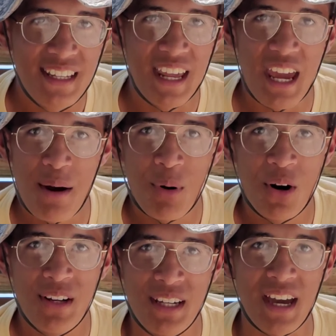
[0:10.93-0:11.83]
an
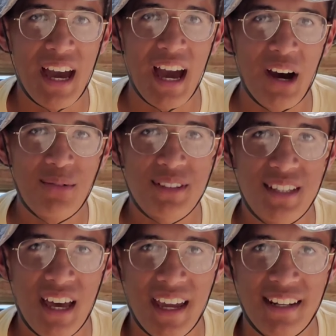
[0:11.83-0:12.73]
MRE
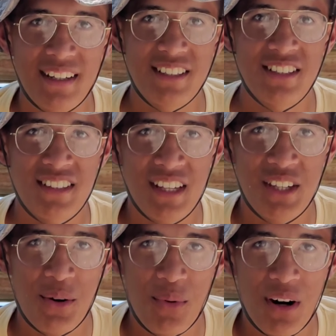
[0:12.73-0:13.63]
outside, just like
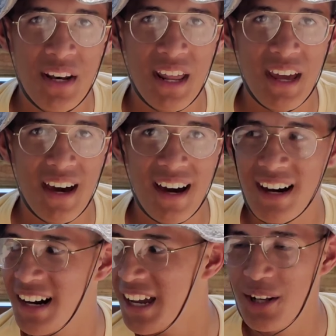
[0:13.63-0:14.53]
you would
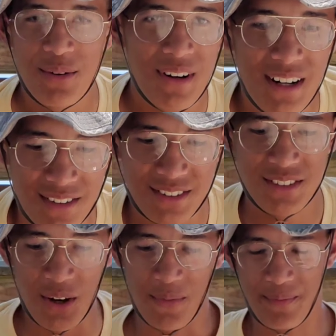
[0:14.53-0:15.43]
anywhere else.
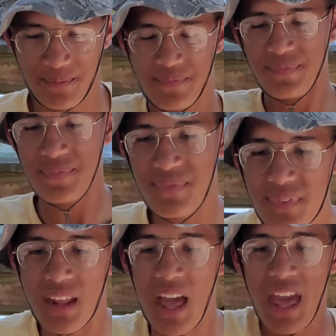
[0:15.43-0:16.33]
So,
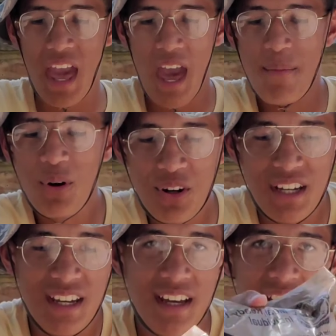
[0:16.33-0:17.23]

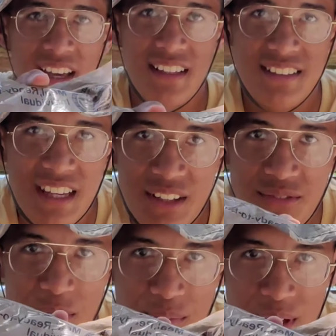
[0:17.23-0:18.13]
MRE stands
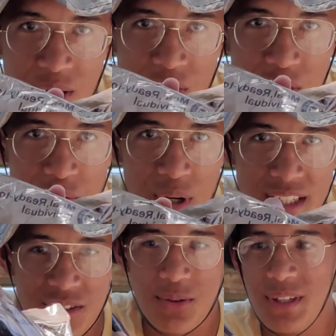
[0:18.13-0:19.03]
for Meal Ready
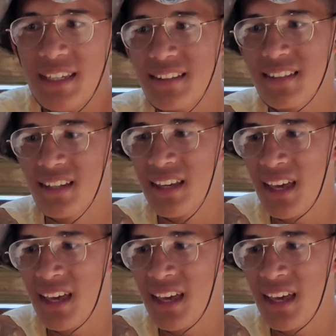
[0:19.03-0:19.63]
to Eat.